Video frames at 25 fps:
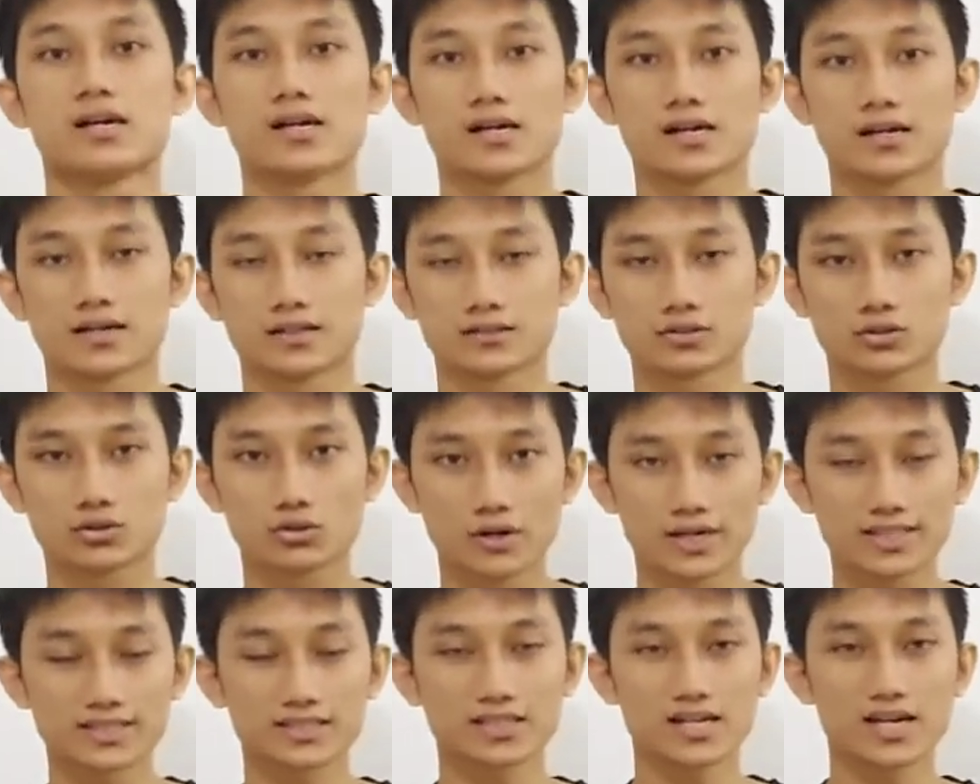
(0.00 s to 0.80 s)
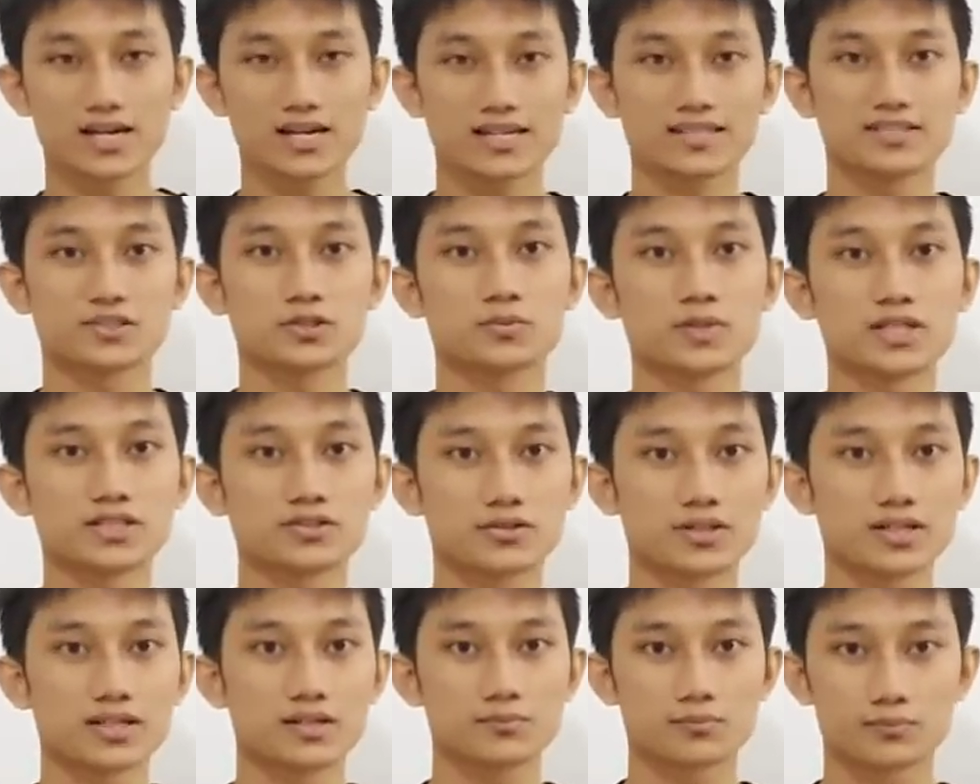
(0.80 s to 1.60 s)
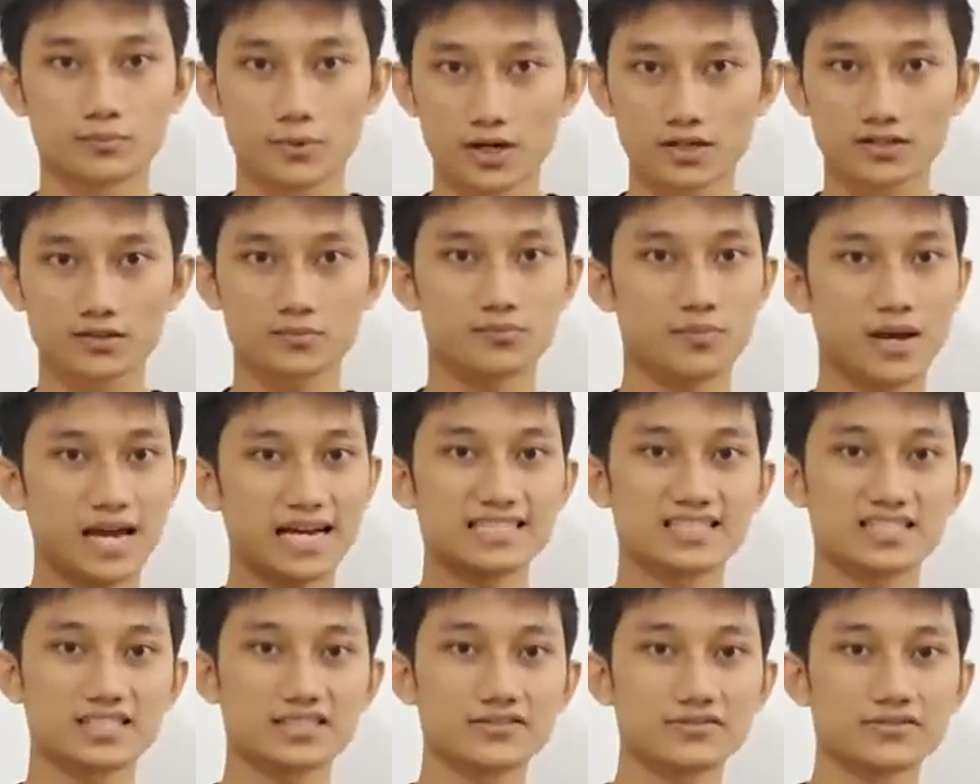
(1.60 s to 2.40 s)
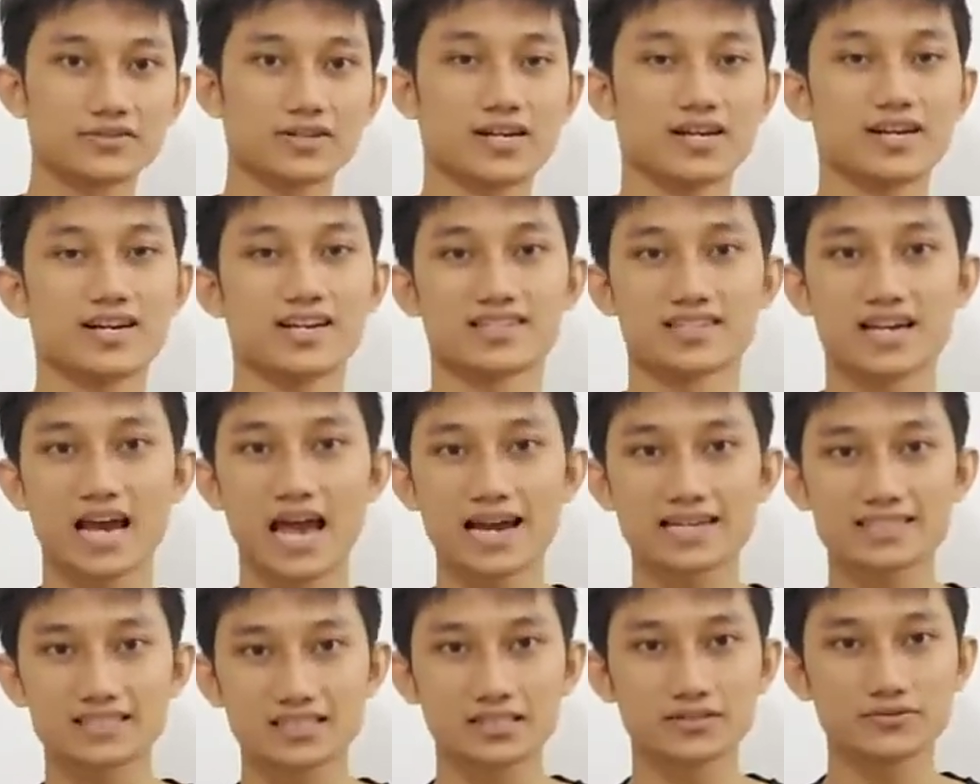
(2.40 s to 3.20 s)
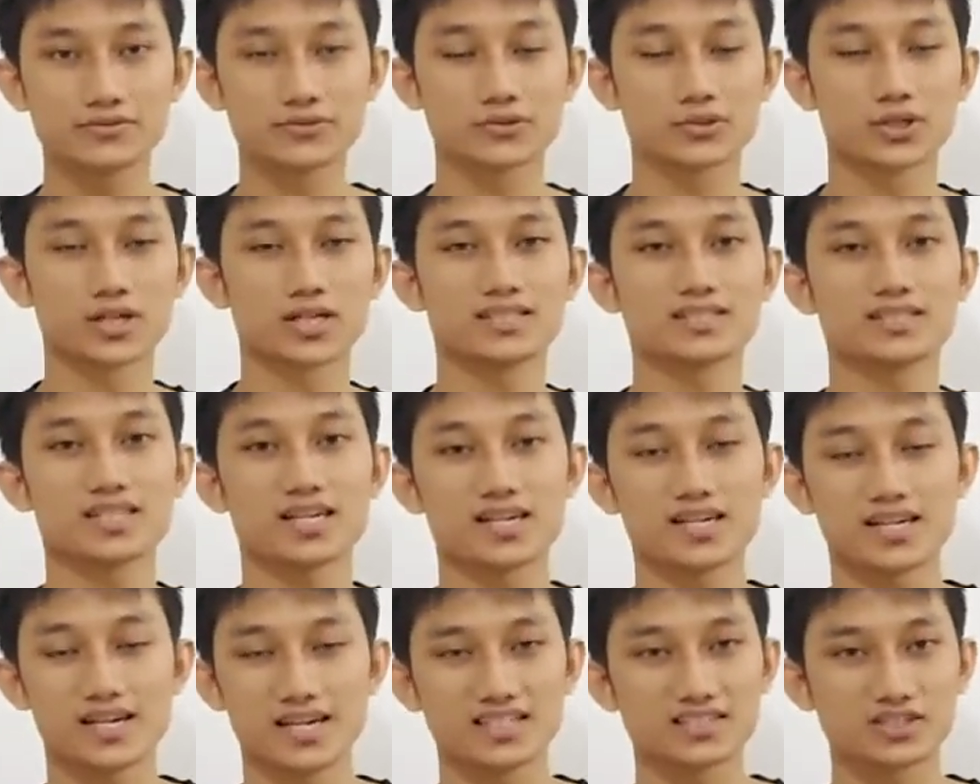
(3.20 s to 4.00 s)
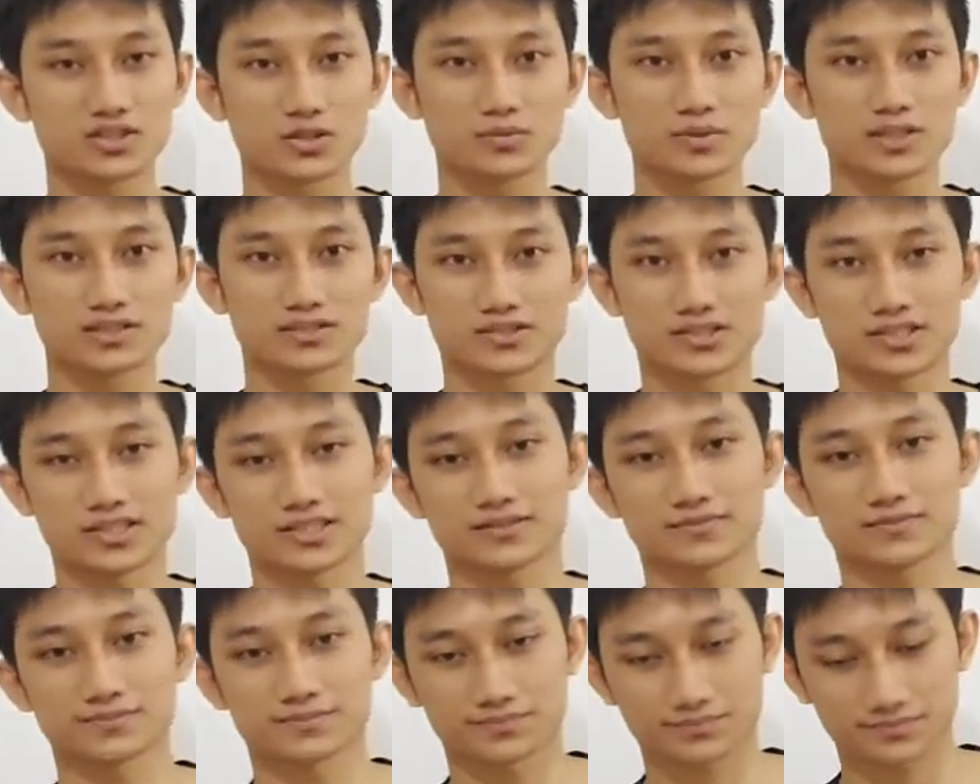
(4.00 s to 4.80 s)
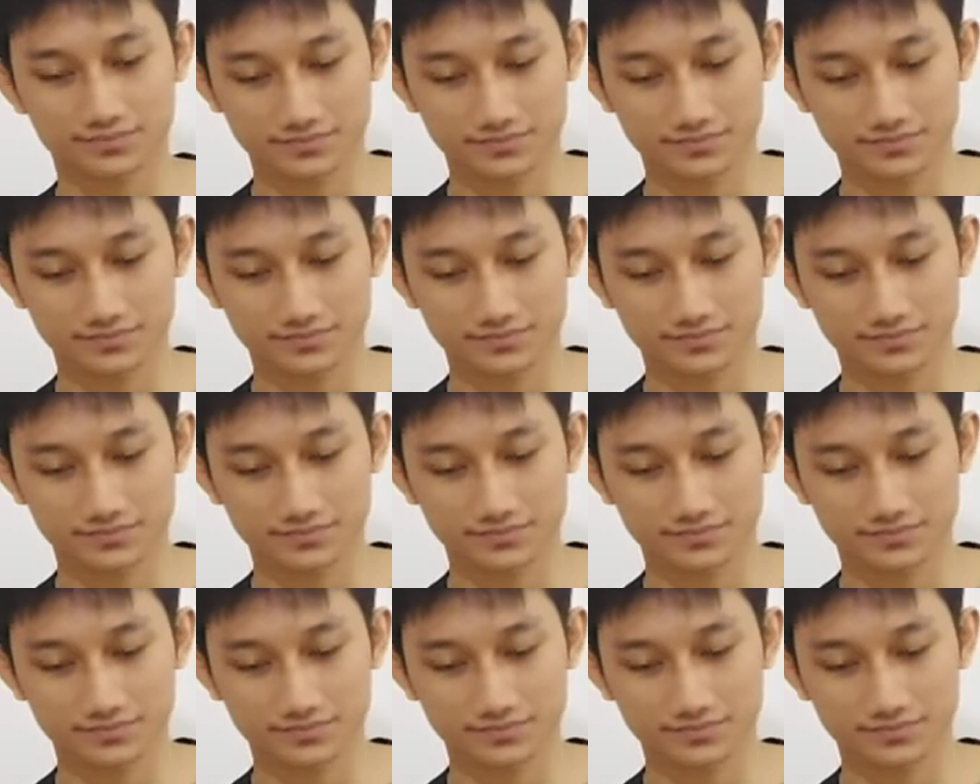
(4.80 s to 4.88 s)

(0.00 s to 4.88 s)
and quasi-isometric, both passive and active quasi-isometric.